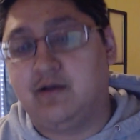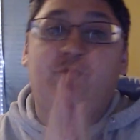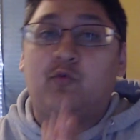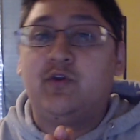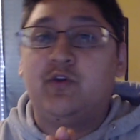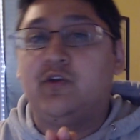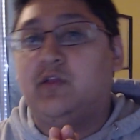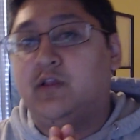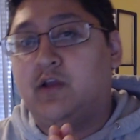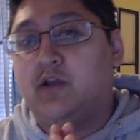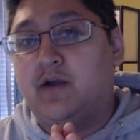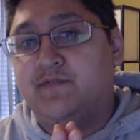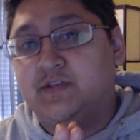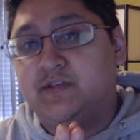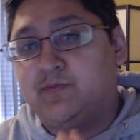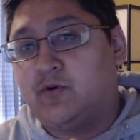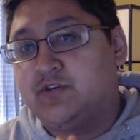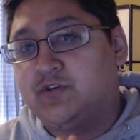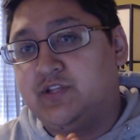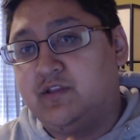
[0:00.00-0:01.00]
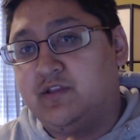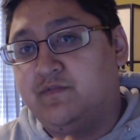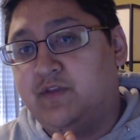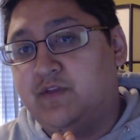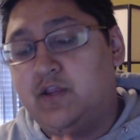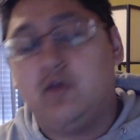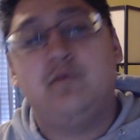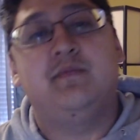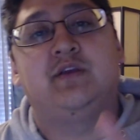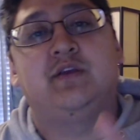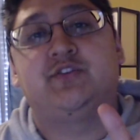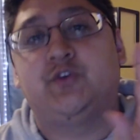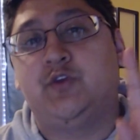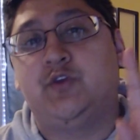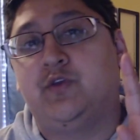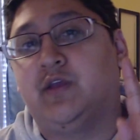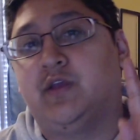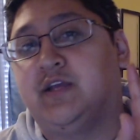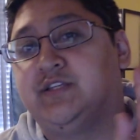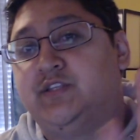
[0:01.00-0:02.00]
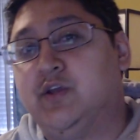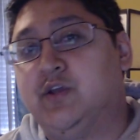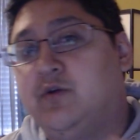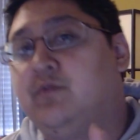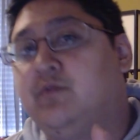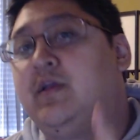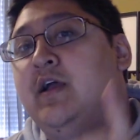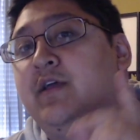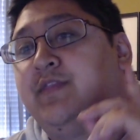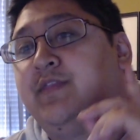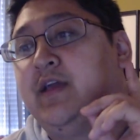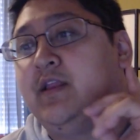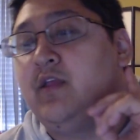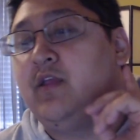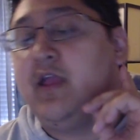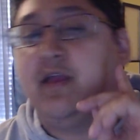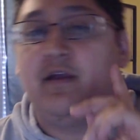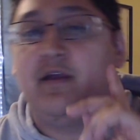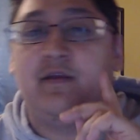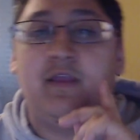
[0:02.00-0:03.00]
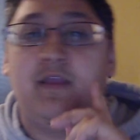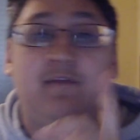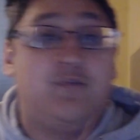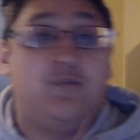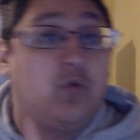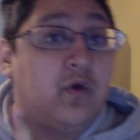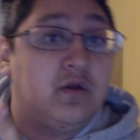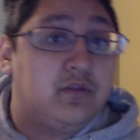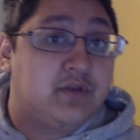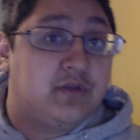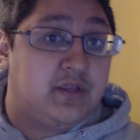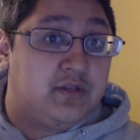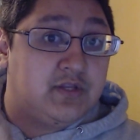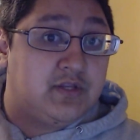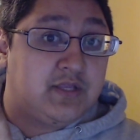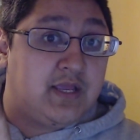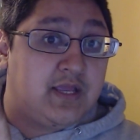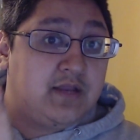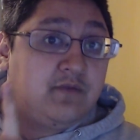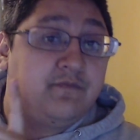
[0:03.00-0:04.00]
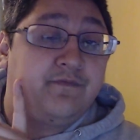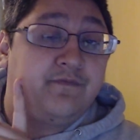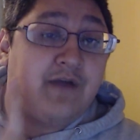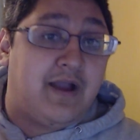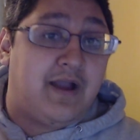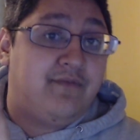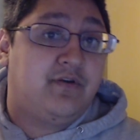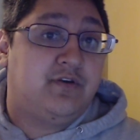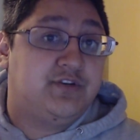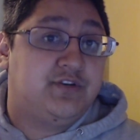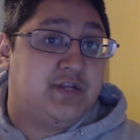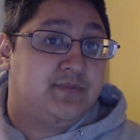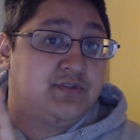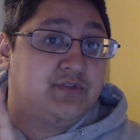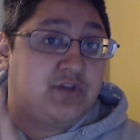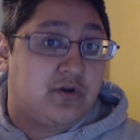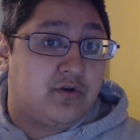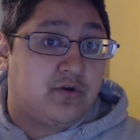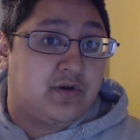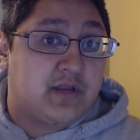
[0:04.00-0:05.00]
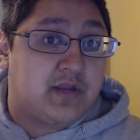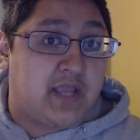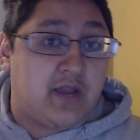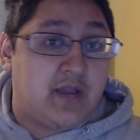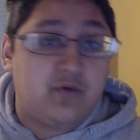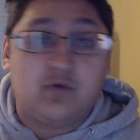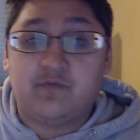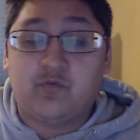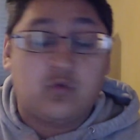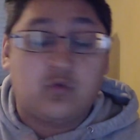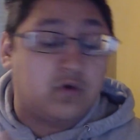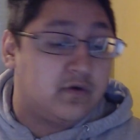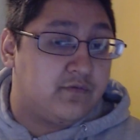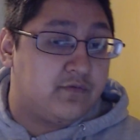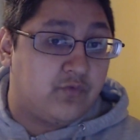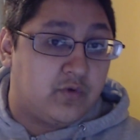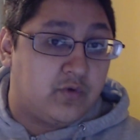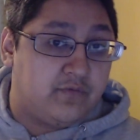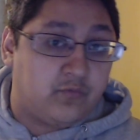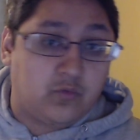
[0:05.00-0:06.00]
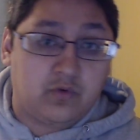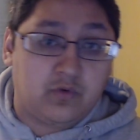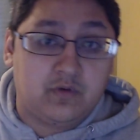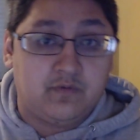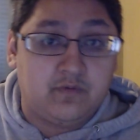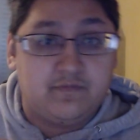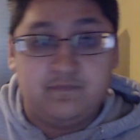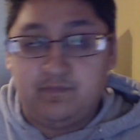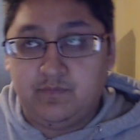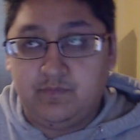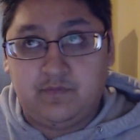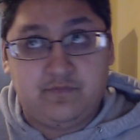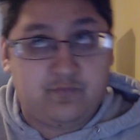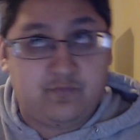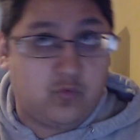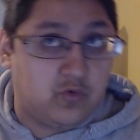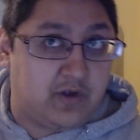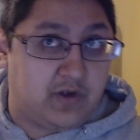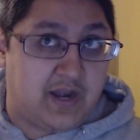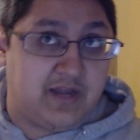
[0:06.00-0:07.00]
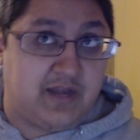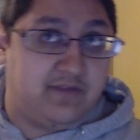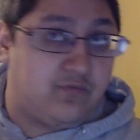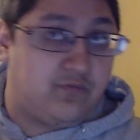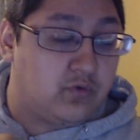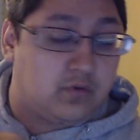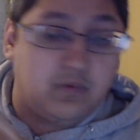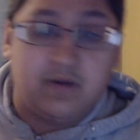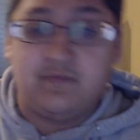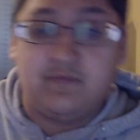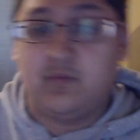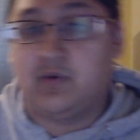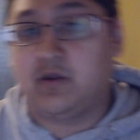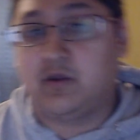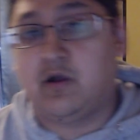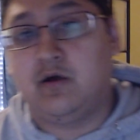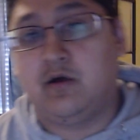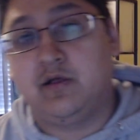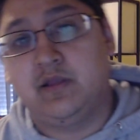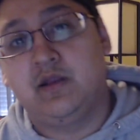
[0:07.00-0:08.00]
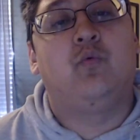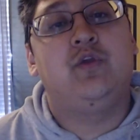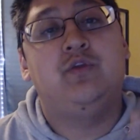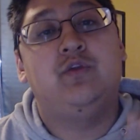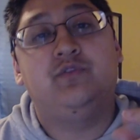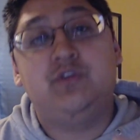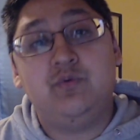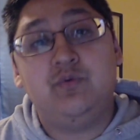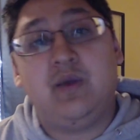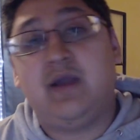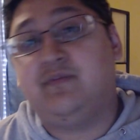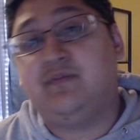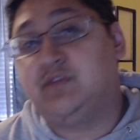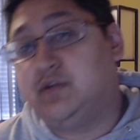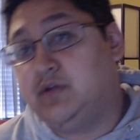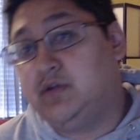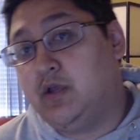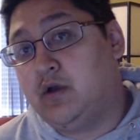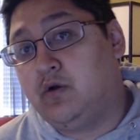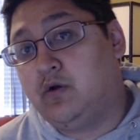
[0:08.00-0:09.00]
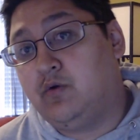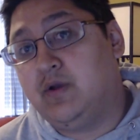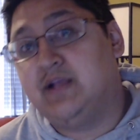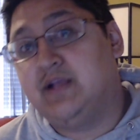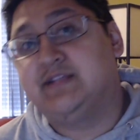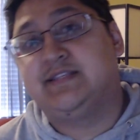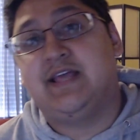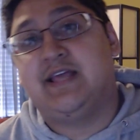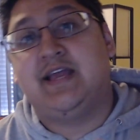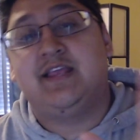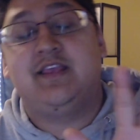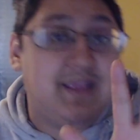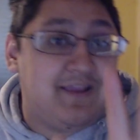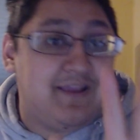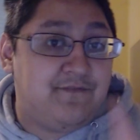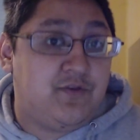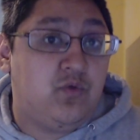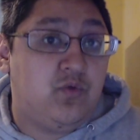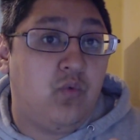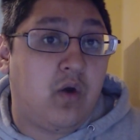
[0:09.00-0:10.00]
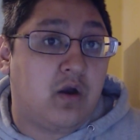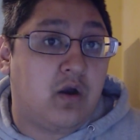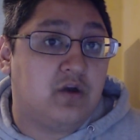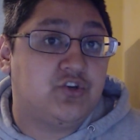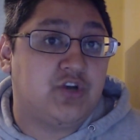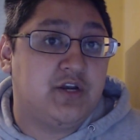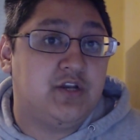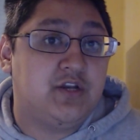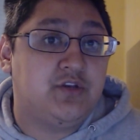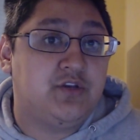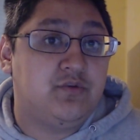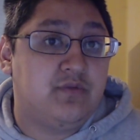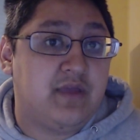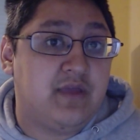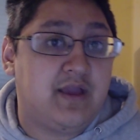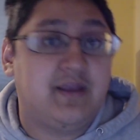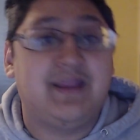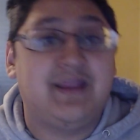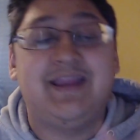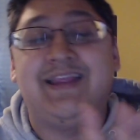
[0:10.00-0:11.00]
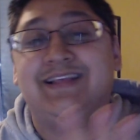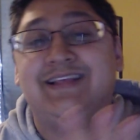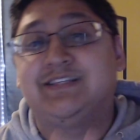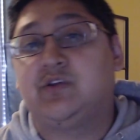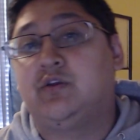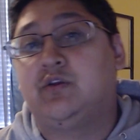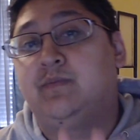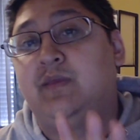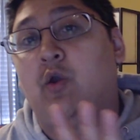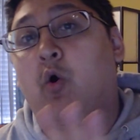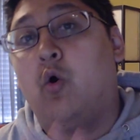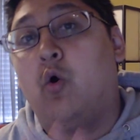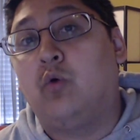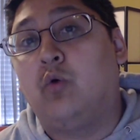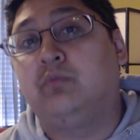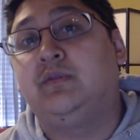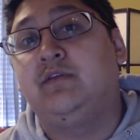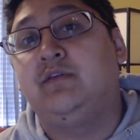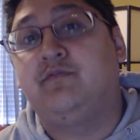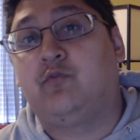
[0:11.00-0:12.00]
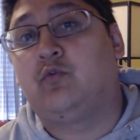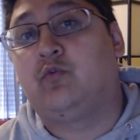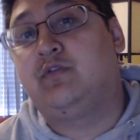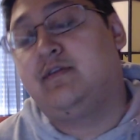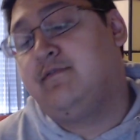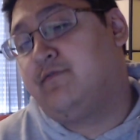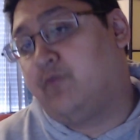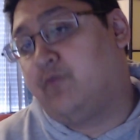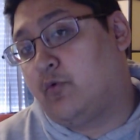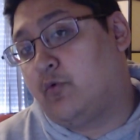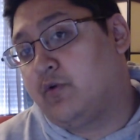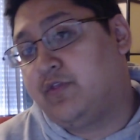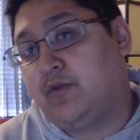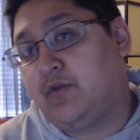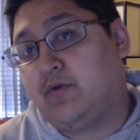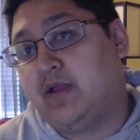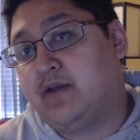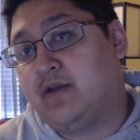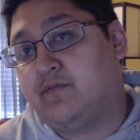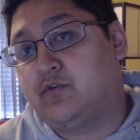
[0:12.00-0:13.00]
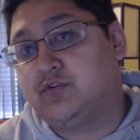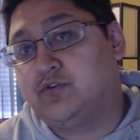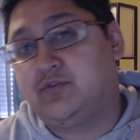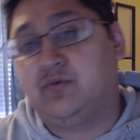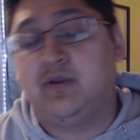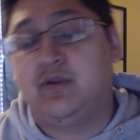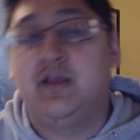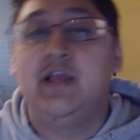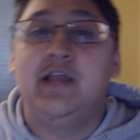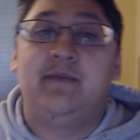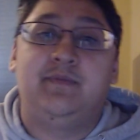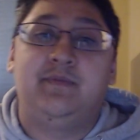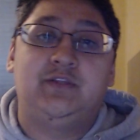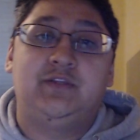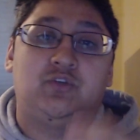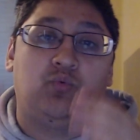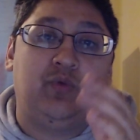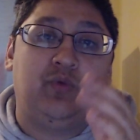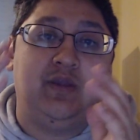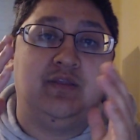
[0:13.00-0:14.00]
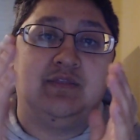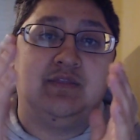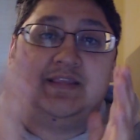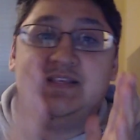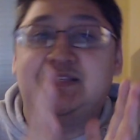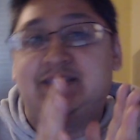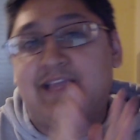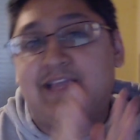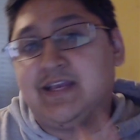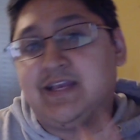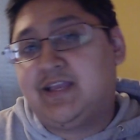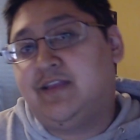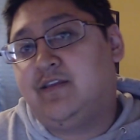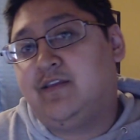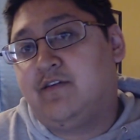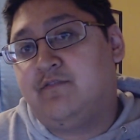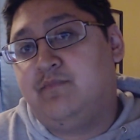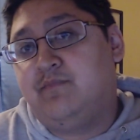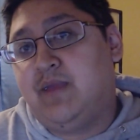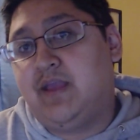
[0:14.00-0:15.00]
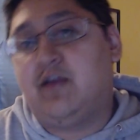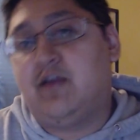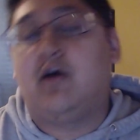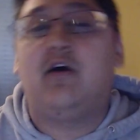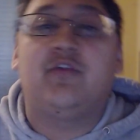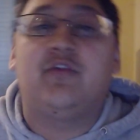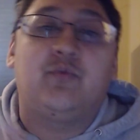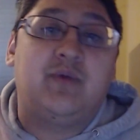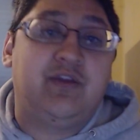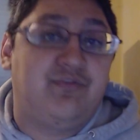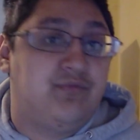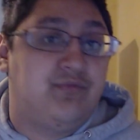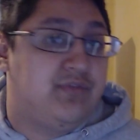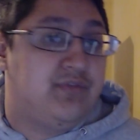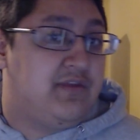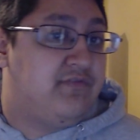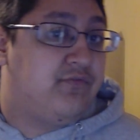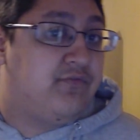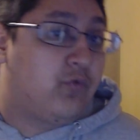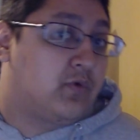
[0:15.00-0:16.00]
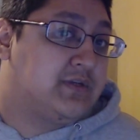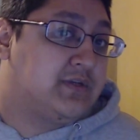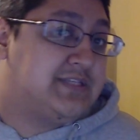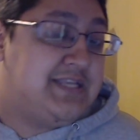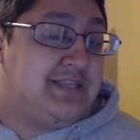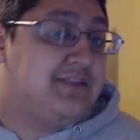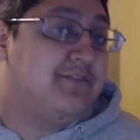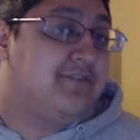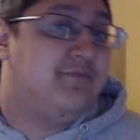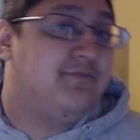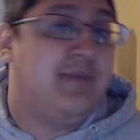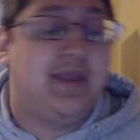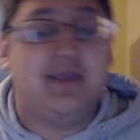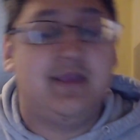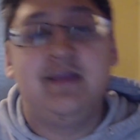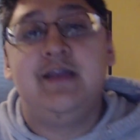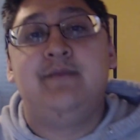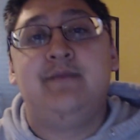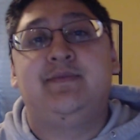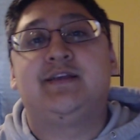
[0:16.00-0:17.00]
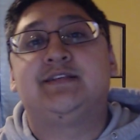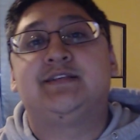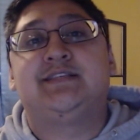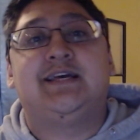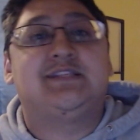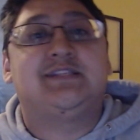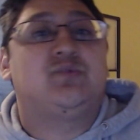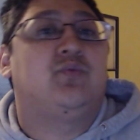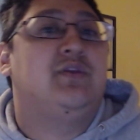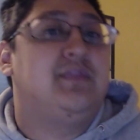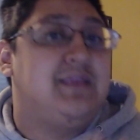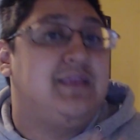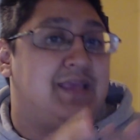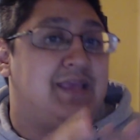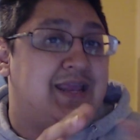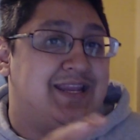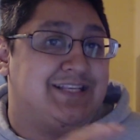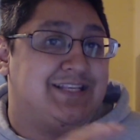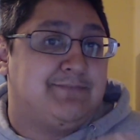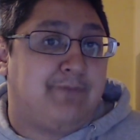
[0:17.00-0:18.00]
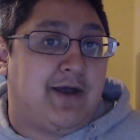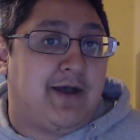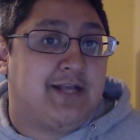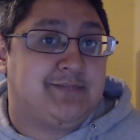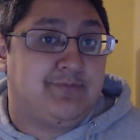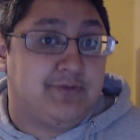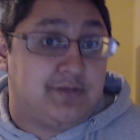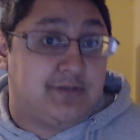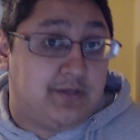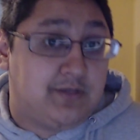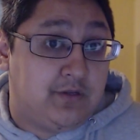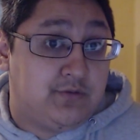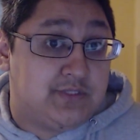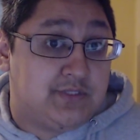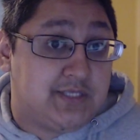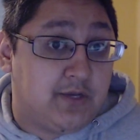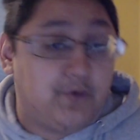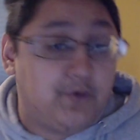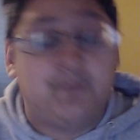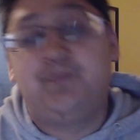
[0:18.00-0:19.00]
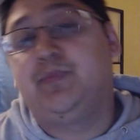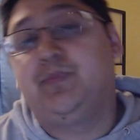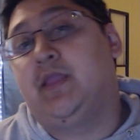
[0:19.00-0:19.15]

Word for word: Before you click off this part of the video, make sure you guys note that uh, if you are looking to get five hundred gem starter account, or four forty-four, or four ninety-four, or whatever you want to call it, what you do have to know is that if you are trying to do that, it is going to be only for the fourth year anniversary between the second of May all the way through the fourteenth of May, because that's when the it is possible to do so.